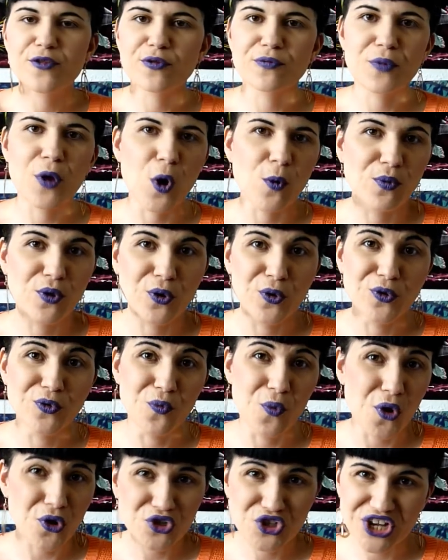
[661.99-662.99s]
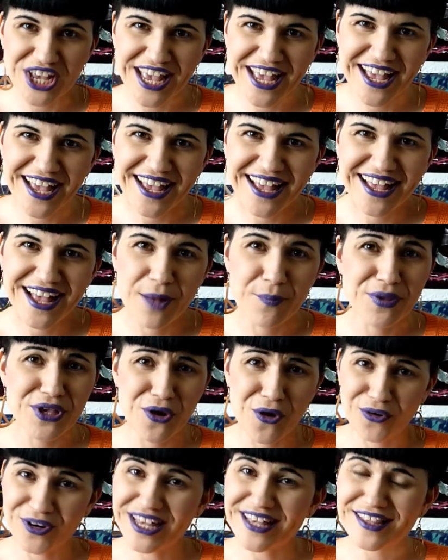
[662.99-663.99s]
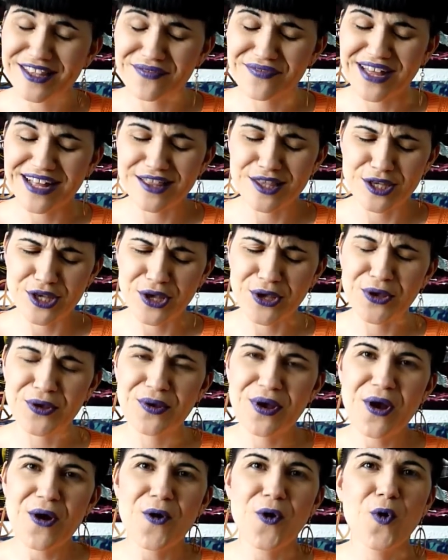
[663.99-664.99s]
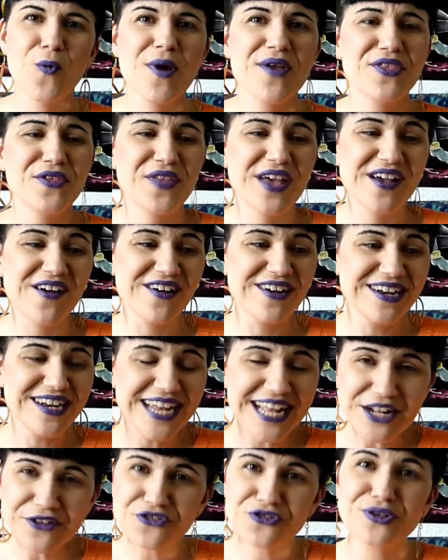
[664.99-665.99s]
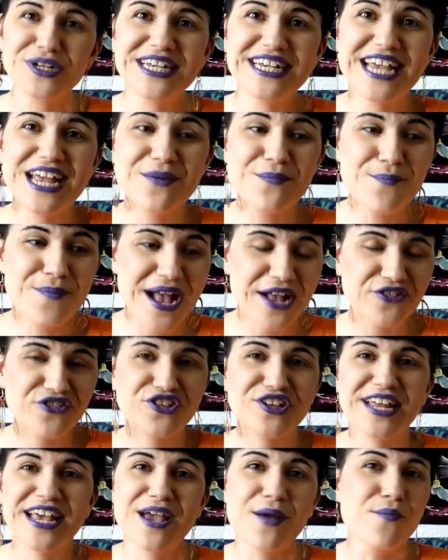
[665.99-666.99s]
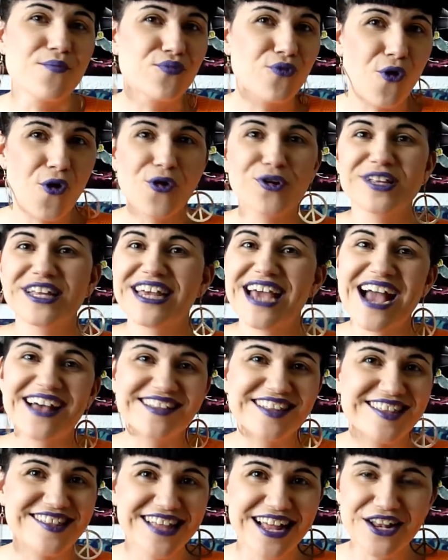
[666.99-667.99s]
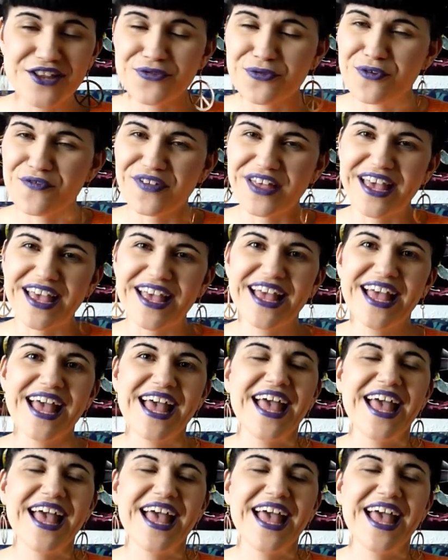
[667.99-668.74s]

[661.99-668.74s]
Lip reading: with popcorn watching it, and be honest if that's you, or whether they are literally enmeshed in it, embroiled in it, at the centre of it,